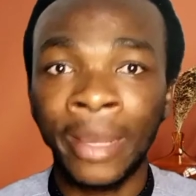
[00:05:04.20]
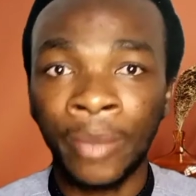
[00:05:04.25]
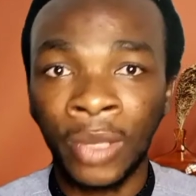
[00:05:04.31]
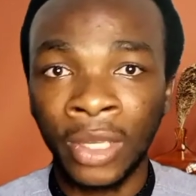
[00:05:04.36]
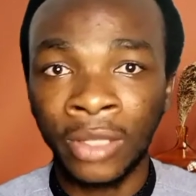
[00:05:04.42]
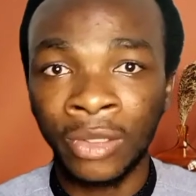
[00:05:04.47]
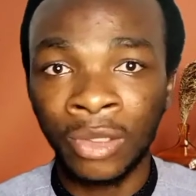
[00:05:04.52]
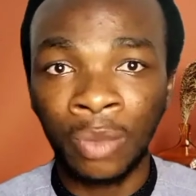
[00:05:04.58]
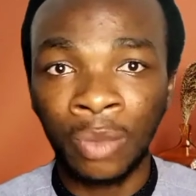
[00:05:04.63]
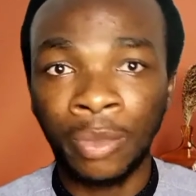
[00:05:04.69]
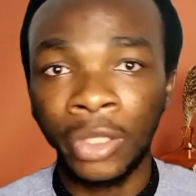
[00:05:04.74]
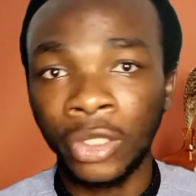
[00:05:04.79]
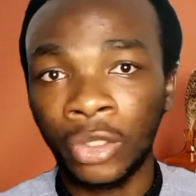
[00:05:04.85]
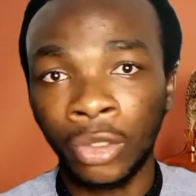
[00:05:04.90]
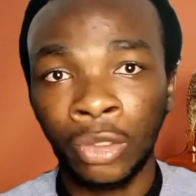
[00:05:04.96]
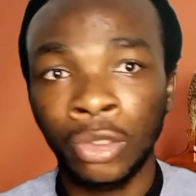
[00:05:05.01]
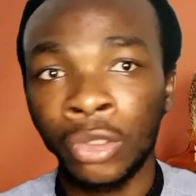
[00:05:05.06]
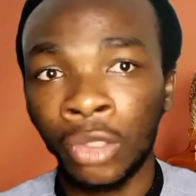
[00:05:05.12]
I'm here. So make
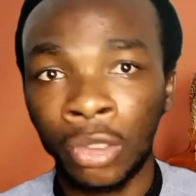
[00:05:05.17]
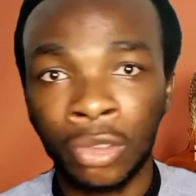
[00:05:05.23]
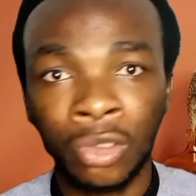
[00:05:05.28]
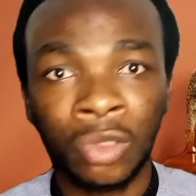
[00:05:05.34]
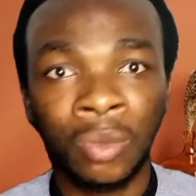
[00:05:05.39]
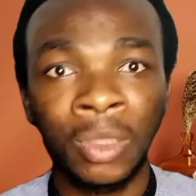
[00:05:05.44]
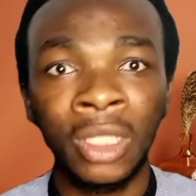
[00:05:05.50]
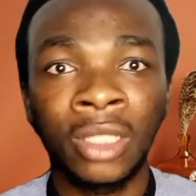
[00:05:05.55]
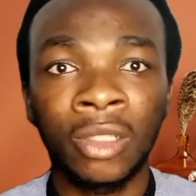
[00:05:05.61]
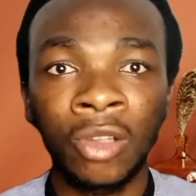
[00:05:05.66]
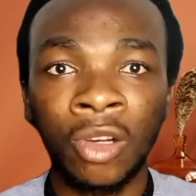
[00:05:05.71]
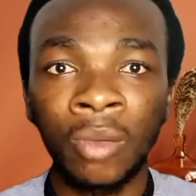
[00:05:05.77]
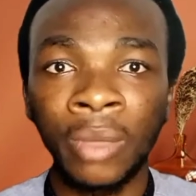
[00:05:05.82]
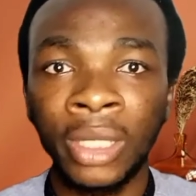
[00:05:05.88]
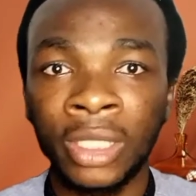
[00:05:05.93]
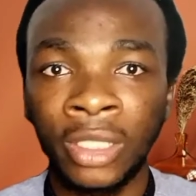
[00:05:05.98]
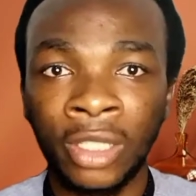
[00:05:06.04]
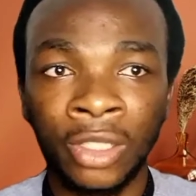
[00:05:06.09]
sure you talk to me in the
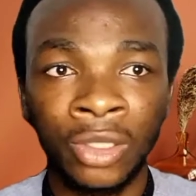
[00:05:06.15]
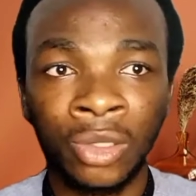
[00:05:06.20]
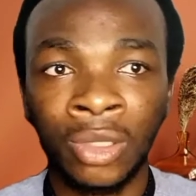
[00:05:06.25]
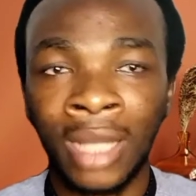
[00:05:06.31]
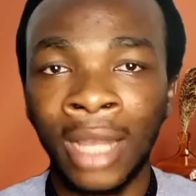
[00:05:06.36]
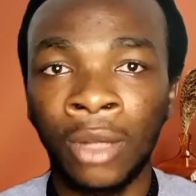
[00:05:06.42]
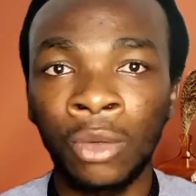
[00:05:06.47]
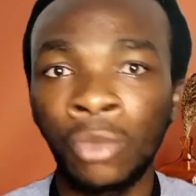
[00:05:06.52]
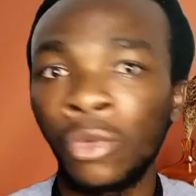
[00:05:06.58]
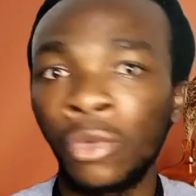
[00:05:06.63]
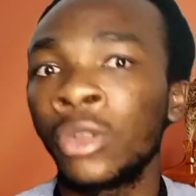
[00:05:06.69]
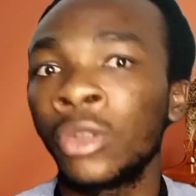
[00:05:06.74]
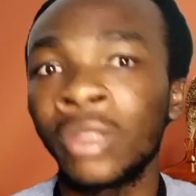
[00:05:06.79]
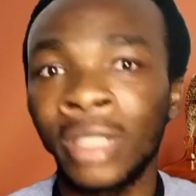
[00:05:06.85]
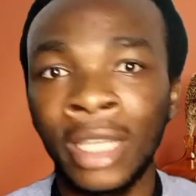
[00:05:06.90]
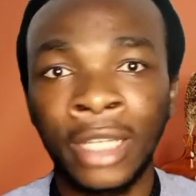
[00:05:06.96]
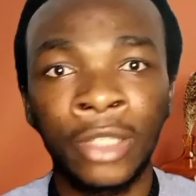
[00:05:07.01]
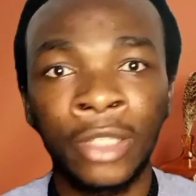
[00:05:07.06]
comment section. I look
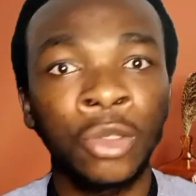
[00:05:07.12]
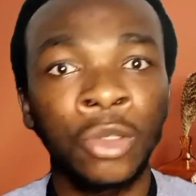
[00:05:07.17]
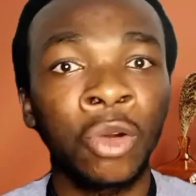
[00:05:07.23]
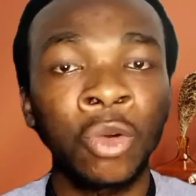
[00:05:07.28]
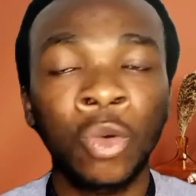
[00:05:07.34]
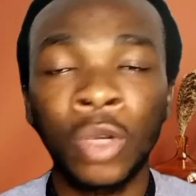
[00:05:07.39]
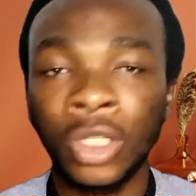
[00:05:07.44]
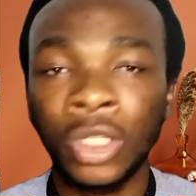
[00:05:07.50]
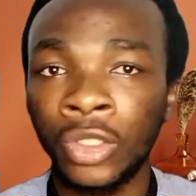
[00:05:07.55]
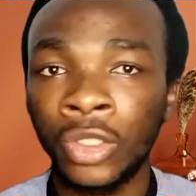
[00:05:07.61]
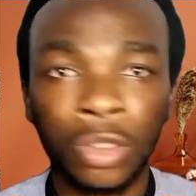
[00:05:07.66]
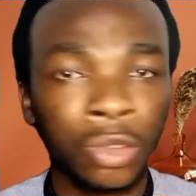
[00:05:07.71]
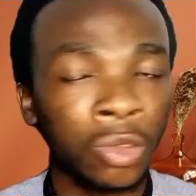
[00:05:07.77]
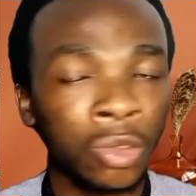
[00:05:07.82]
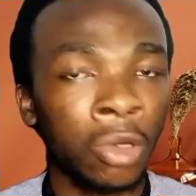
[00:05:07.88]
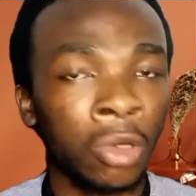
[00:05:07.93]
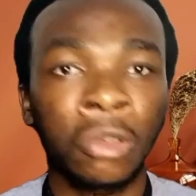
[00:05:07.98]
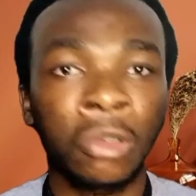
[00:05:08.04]
forward to getting your
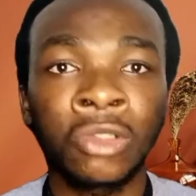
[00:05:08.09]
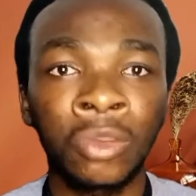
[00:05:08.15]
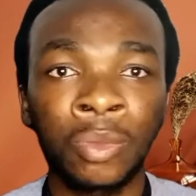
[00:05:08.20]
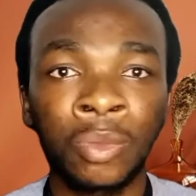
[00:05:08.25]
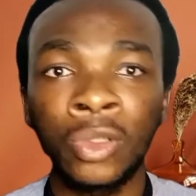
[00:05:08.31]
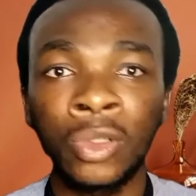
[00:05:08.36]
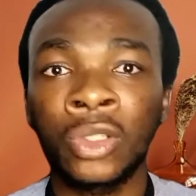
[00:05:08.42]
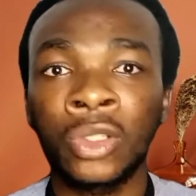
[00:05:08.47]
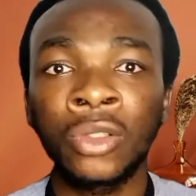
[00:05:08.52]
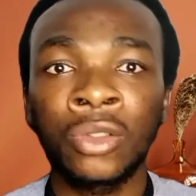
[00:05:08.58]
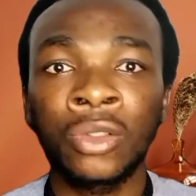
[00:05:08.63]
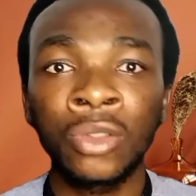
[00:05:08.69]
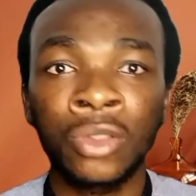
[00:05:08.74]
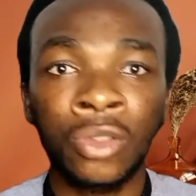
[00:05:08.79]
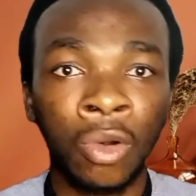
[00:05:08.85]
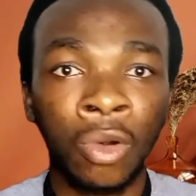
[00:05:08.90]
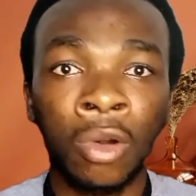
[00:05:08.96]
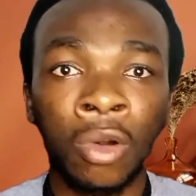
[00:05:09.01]
questions or
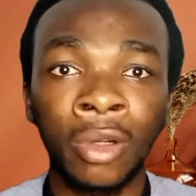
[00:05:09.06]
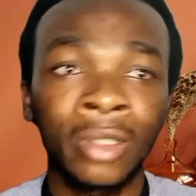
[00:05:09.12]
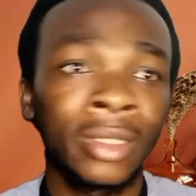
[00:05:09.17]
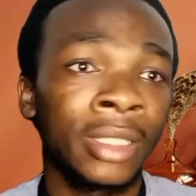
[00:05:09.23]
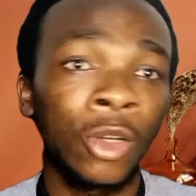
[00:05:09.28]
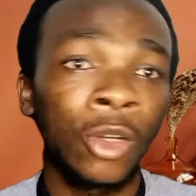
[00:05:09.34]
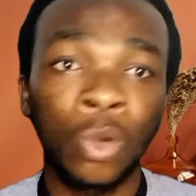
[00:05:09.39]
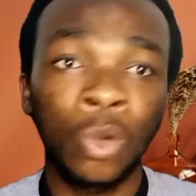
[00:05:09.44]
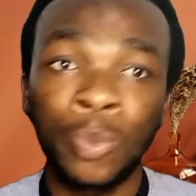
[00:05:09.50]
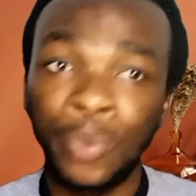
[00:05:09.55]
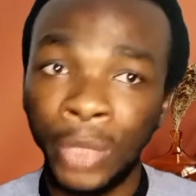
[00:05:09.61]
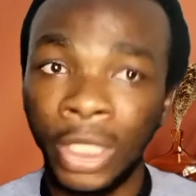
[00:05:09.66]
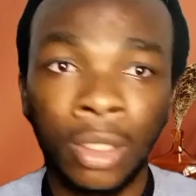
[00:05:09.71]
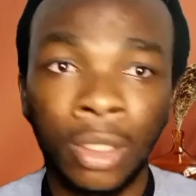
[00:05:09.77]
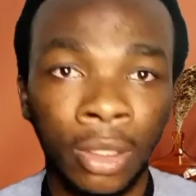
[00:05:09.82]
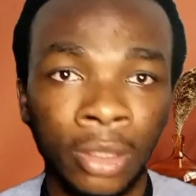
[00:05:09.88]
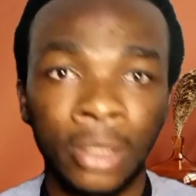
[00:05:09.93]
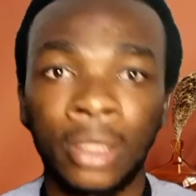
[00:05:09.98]
contributions or
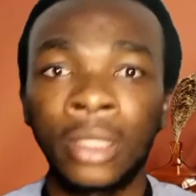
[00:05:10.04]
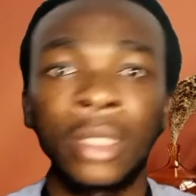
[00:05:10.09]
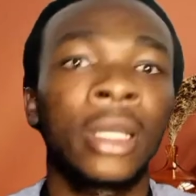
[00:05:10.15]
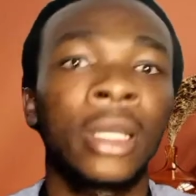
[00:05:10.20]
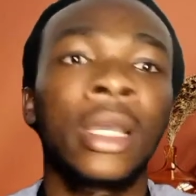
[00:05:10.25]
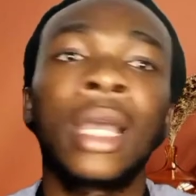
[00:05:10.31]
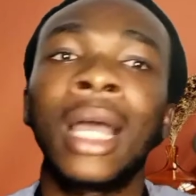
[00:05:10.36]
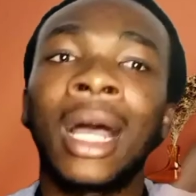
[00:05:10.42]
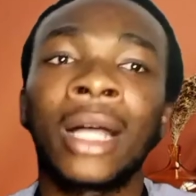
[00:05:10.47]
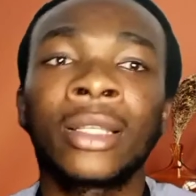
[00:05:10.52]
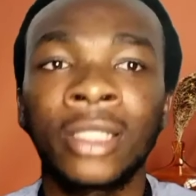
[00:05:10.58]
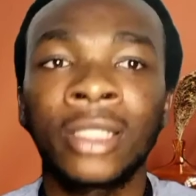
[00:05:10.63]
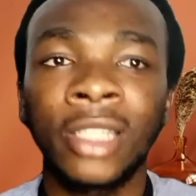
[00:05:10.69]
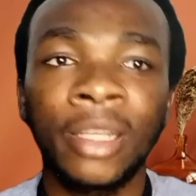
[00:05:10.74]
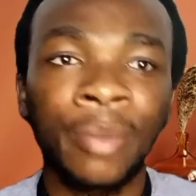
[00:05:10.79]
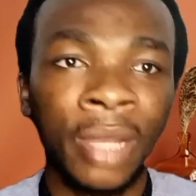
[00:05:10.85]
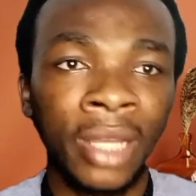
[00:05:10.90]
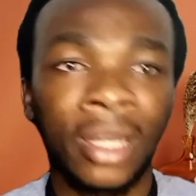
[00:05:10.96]
opinions. I'll
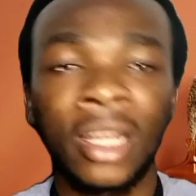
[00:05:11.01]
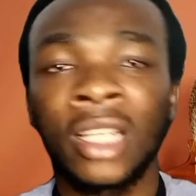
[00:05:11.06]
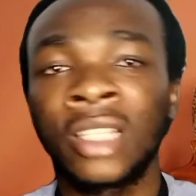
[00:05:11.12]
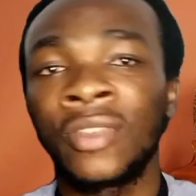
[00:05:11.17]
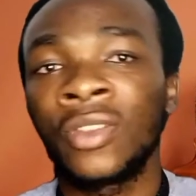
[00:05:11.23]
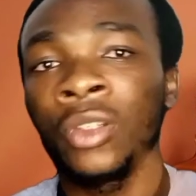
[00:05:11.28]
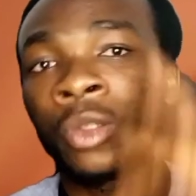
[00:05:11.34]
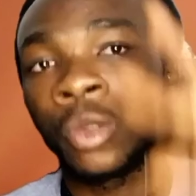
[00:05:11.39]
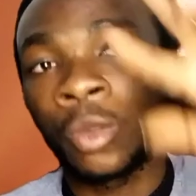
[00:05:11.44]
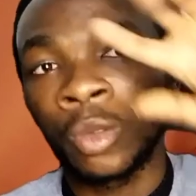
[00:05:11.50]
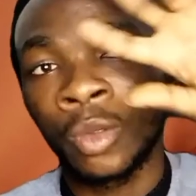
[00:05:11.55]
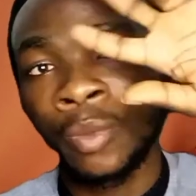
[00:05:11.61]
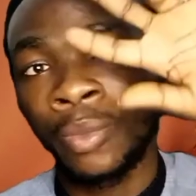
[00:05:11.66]
see you in my next video.